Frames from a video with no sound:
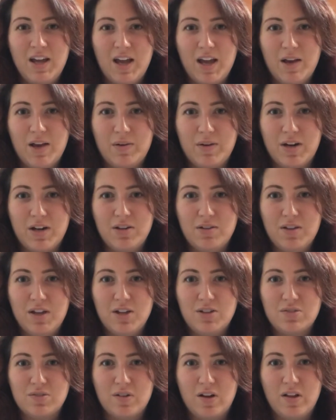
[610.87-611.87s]
And when I do that
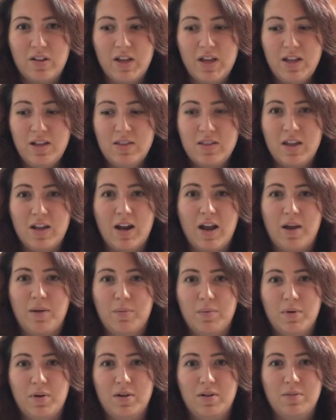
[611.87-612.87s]
drawing, then I
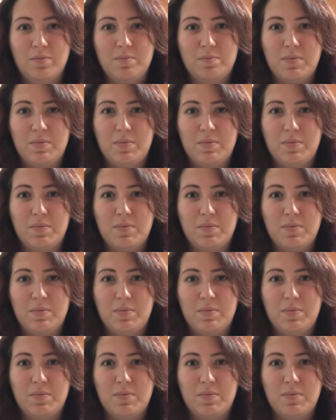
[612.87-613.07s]
will